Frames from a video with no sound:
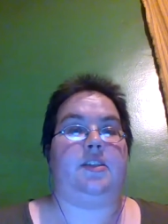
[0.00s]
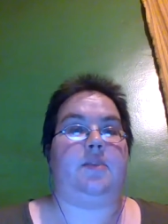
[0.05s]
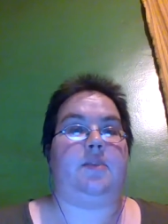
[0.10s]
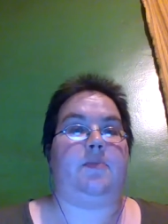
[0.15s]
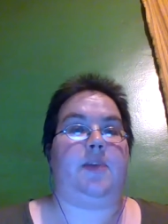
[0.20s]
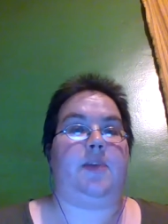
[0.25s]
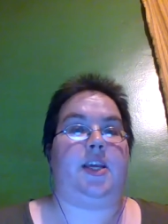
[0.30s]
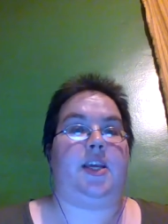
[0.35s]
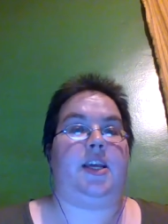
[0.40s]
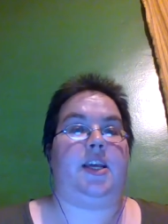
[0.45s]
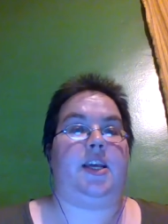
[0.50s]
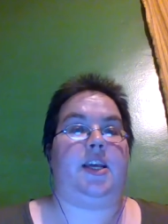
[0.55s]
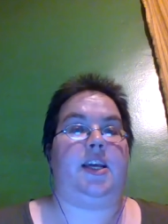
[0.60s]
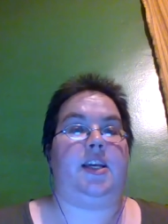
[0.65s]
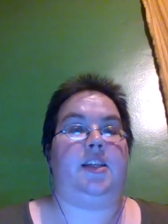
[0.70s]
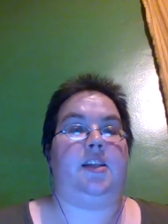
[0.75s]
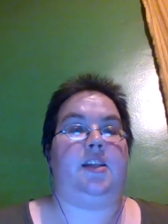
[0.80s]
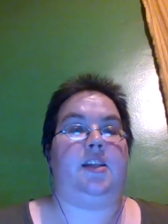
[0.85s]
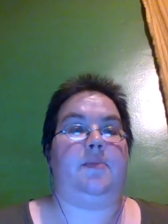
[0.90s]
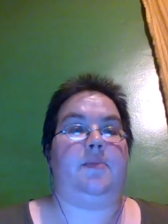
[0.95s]
to be
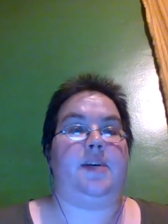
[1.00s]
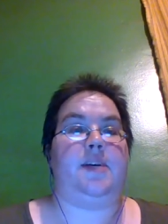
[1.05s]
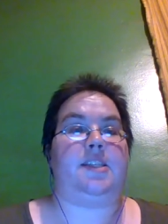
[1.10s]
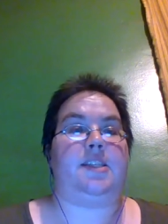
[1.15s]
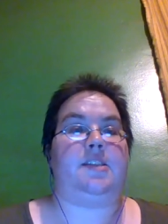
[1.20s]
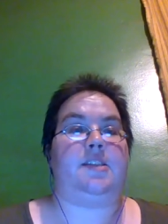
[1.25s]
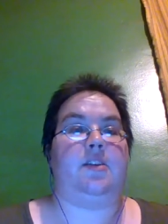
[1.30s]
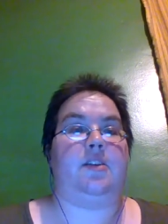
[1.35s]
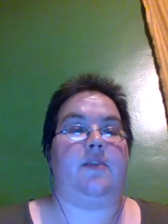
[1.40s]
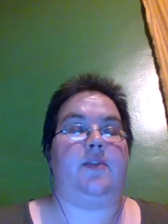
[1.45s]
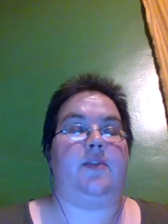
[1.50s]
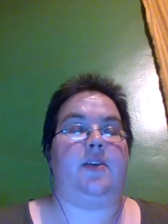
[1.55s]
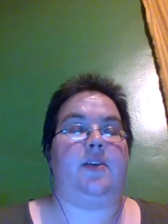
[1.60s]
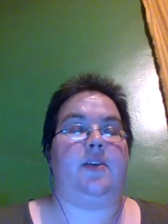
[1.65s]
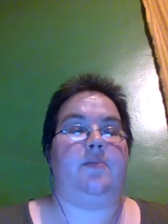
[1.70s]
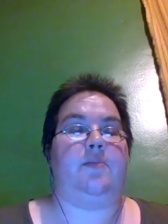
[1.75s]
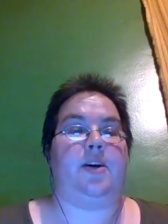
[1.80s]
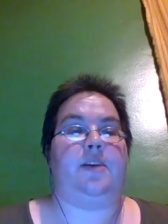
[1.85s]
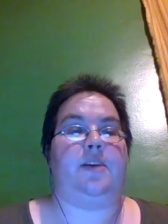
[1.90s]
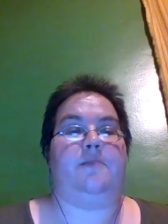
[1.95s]
in the best
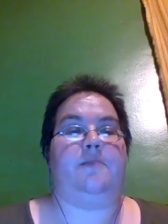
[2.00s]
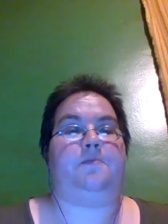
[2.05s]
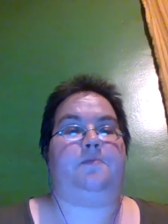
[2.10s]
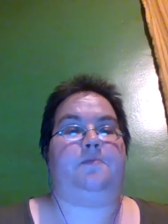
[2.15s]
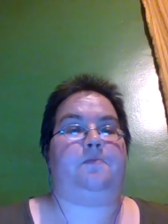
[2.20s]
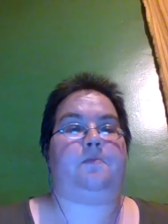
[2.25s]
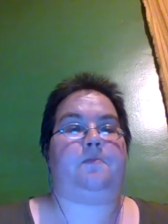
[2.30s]
11 but